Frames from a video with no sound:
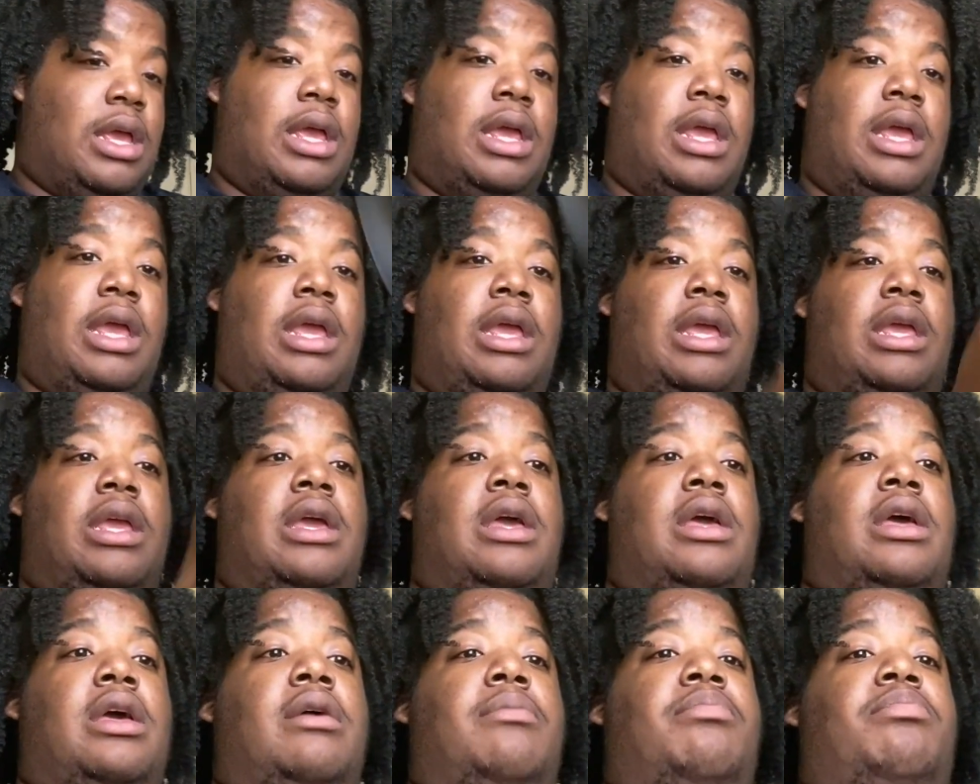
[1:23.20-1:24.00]

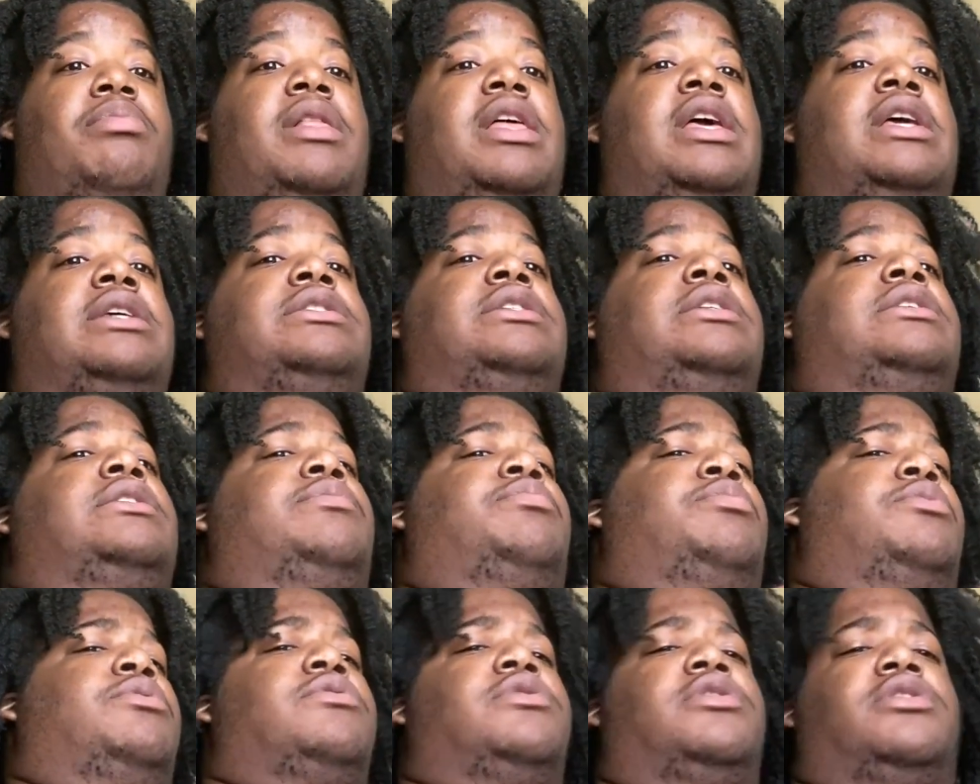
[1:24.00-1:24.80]
a plastic
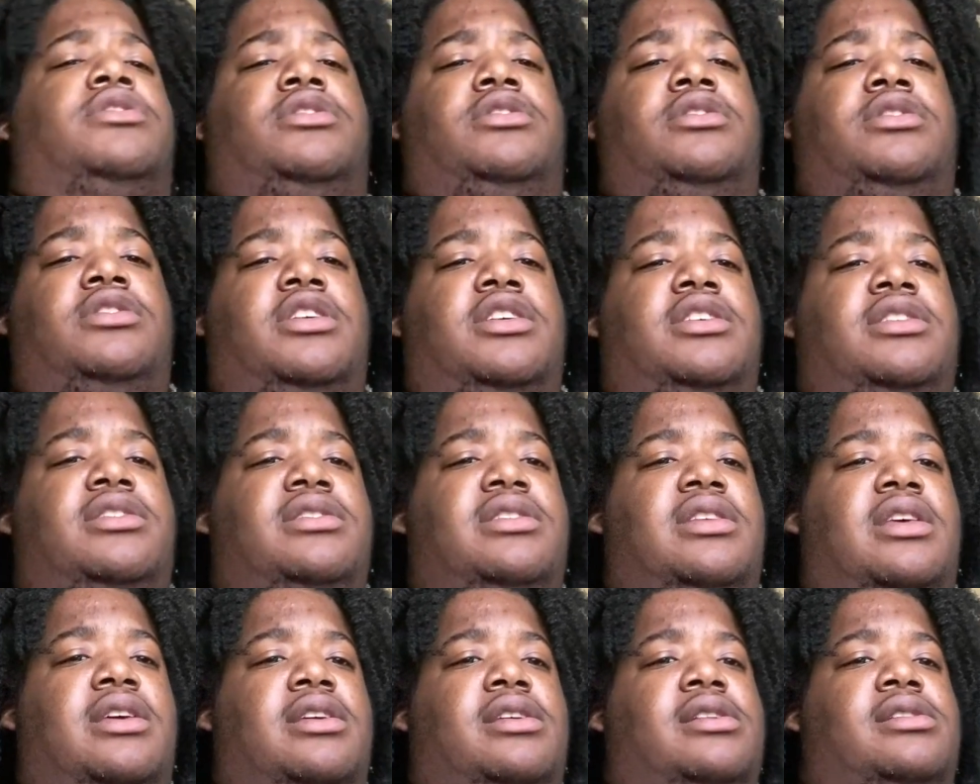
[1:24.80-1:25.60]
spoon is just
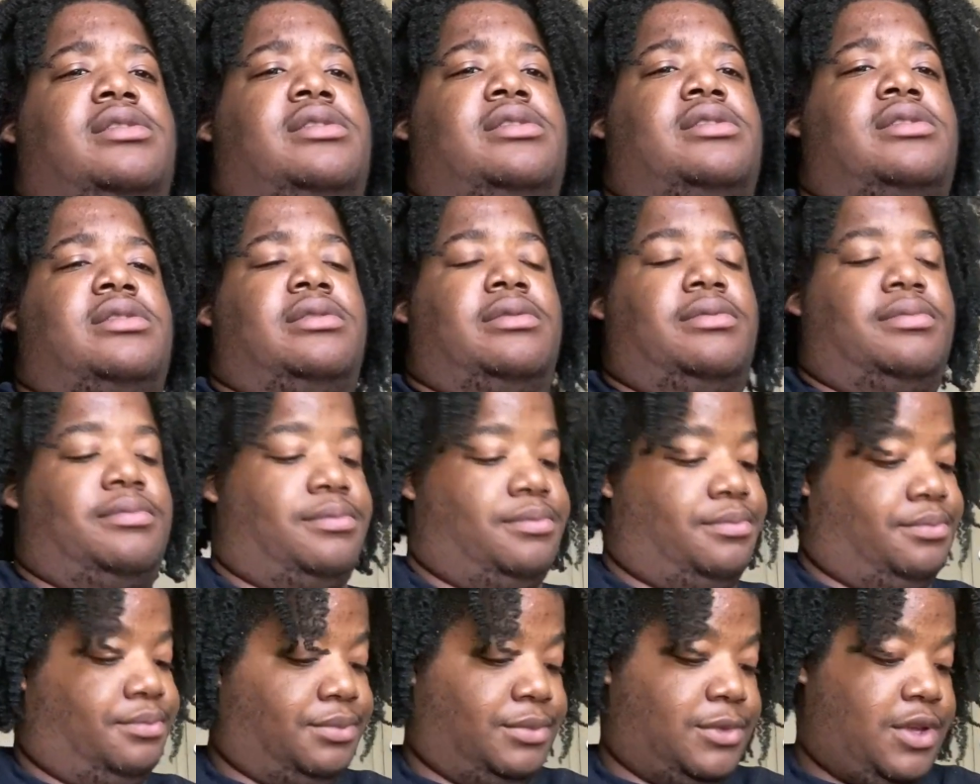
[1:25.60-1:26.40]
as
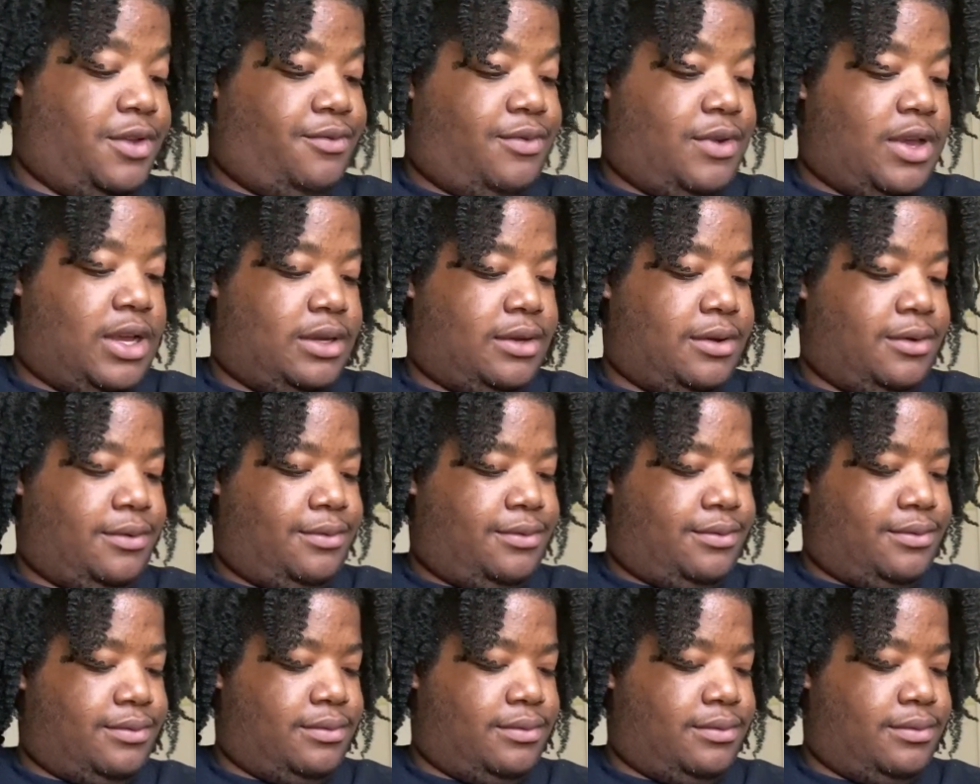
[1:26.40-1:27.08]
effective